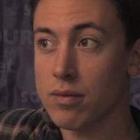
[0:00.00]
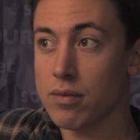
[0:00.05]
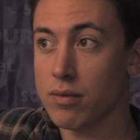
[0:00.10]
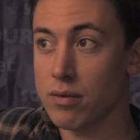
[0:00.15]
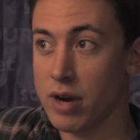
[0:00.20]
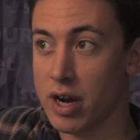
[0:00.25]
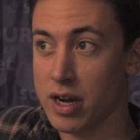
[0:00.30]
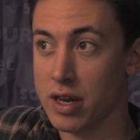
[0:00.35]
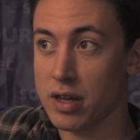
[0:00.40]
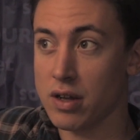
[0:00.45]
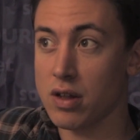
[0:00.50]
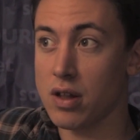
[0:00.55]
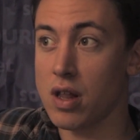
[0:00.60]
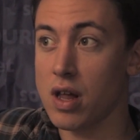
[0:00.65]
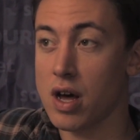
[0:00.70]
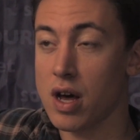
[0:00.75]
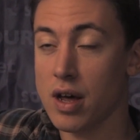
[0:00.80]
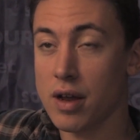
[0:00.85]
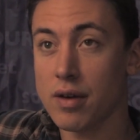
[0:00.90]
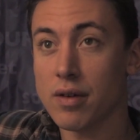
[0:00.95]
writing a
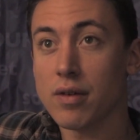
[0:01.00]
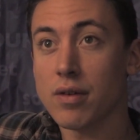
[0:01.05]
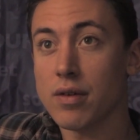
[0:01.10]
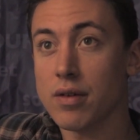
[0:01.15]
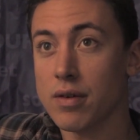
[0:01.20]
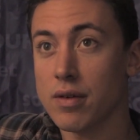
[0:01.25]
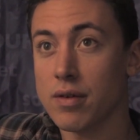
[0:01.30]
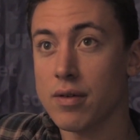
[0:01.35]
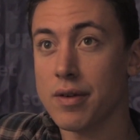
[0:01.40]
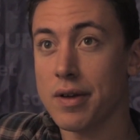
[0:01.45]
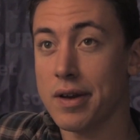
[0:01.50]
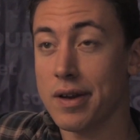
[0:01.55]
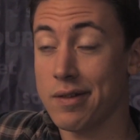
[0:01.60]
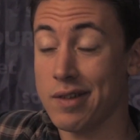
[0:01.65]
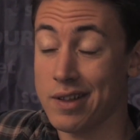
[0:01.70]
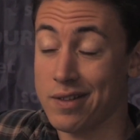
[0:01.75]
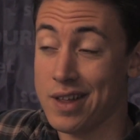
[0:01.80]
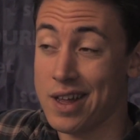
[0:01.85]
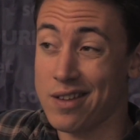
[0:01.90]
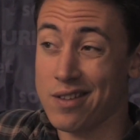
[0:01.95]
lot, and I
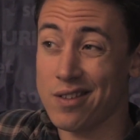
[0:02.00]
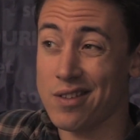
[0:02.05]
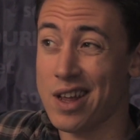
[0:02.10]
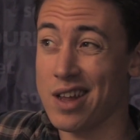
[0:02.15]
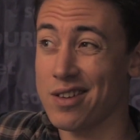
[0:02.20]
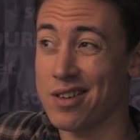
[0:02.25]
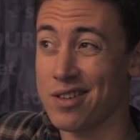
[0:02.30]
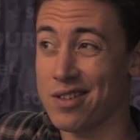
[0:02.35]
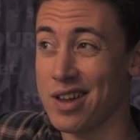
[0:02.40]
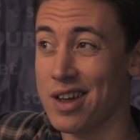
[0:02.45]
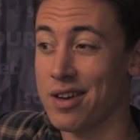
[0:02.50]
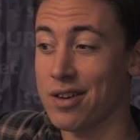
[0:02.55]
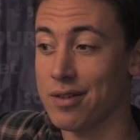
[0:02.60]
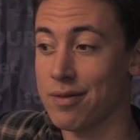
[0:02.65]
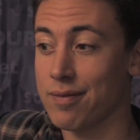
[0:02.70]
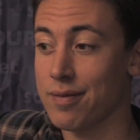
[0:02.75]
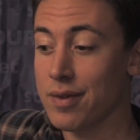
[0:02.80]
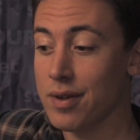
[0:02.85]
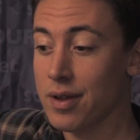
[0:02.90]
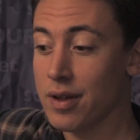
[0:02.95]
think that's just how
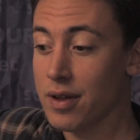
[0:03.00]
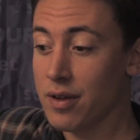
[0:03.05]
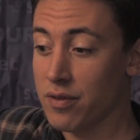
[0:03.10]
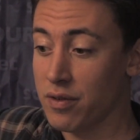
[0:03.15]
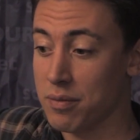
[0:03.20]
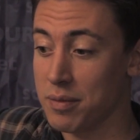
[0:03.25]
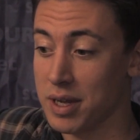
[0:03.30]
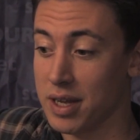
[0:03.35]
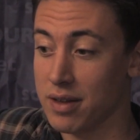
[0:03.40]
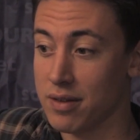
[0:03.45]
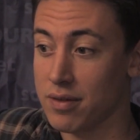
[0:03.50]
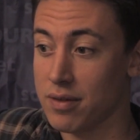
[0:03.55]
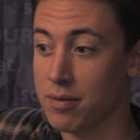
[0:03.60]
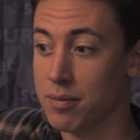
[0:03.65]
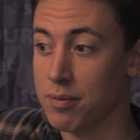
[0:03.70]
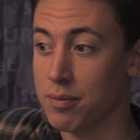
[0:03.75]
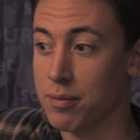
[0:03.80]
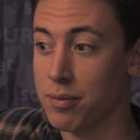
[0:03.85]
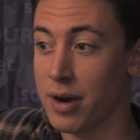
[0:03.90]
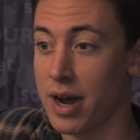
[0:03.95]
for me it's
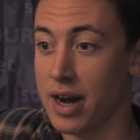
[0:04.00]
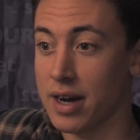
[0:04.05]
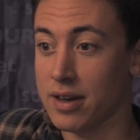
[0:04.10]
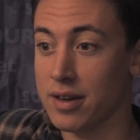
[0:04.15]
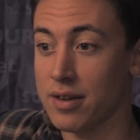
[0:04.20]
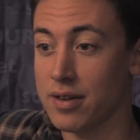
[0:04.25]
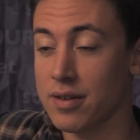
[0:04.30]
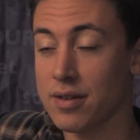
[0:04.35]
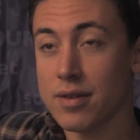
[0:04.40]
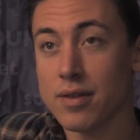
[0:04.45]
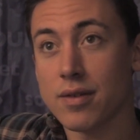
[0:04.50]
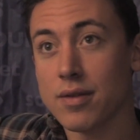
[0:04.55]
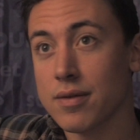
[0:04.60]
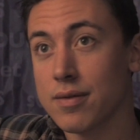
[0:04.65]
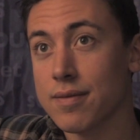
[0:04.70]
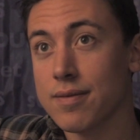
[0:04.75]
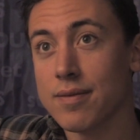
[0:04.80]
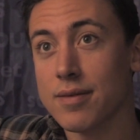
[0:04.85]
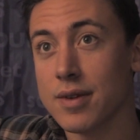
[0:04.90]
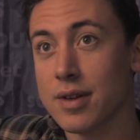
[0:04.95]
practice.
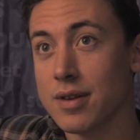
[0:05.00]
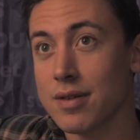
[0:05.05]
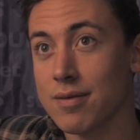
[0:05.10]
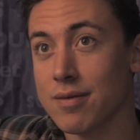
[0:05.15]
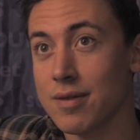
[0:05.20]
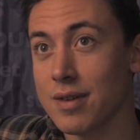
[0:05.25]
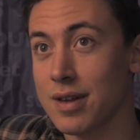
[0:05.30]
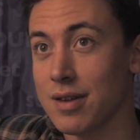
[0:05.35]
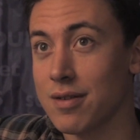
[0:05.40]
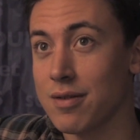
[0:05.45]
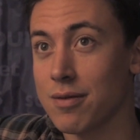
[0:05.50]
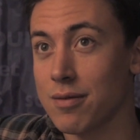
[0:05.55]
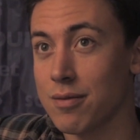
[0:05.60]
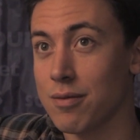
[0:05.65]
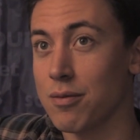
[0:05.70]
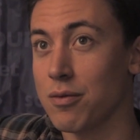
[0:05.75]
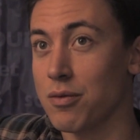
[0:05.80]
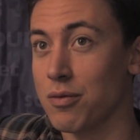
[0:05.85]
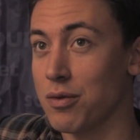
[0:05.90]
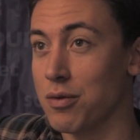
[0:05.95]
It's
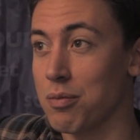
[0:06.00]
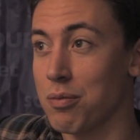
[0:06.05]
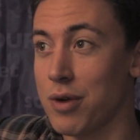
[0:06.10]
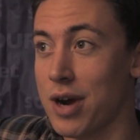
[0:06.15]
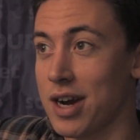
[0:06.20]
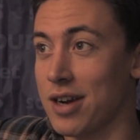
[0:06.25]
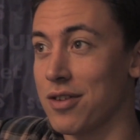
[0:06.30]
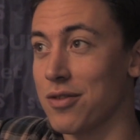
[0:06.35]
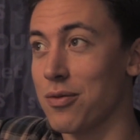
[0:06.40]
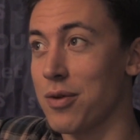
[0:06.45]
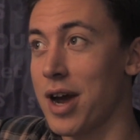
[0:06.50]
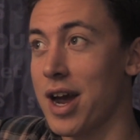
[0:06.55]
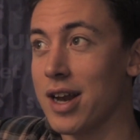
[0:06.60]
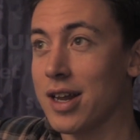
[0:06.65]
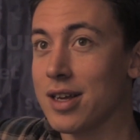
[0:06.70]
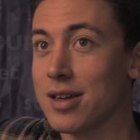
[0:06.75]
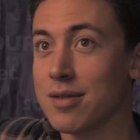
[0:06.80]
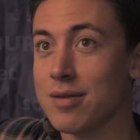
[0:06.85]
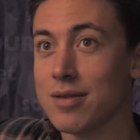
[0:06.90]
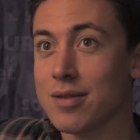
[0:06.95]
you practice
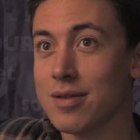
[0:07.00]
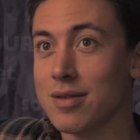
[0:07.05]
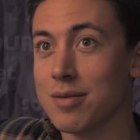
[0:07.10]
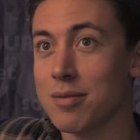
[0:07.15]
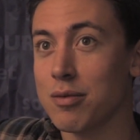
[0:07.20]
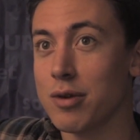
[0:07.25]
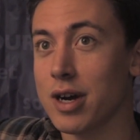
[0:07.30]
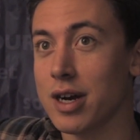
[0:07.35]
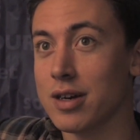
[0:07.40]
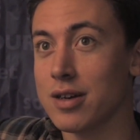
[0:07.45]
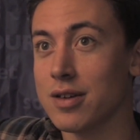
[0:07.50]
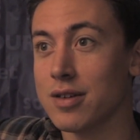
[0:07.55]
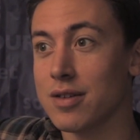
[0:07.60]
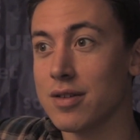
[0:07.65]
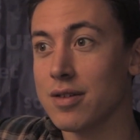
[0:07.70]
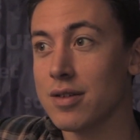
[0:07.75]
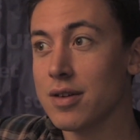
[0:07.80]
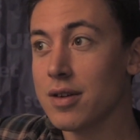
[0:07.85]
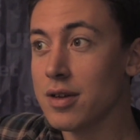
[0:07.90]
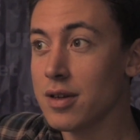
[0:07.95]
writing, you
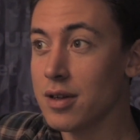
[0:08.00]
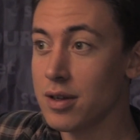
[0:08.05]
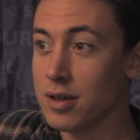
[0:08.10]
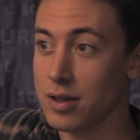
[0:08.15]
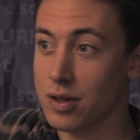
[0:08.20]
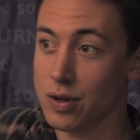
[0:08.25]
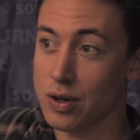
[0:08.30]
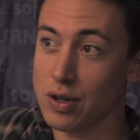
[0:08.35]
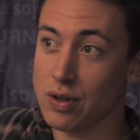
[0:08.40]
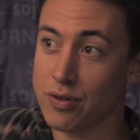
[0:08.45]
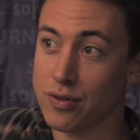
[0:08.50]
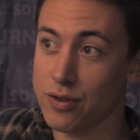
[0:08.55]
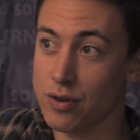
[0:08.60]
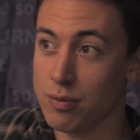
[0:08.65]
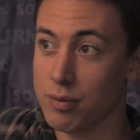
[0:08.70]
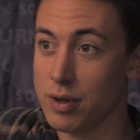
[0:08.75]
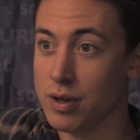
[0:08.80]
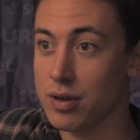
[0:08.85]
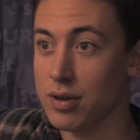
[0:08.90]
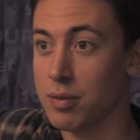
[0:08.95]
practice your
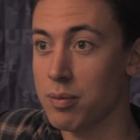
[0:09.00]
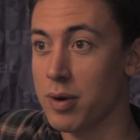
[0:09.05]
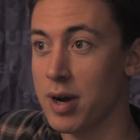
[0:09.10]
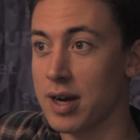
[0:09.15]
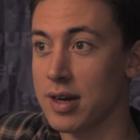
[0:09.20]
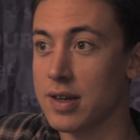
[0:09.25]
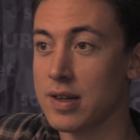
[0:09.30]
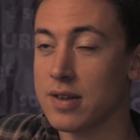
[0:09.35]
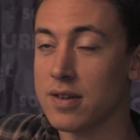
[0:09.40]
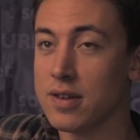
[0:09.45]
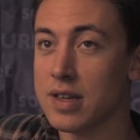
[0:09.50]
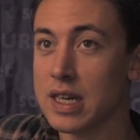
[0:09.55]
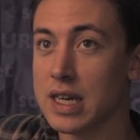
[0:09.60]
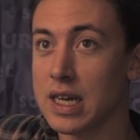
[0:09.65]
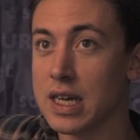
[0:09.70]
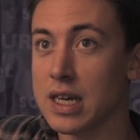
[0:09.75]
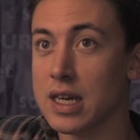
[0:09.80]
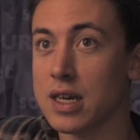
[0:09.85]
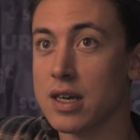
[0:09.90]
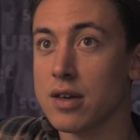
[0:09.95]
instrument, you practice
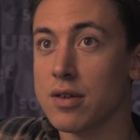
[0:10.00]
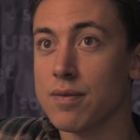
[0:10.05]
singing,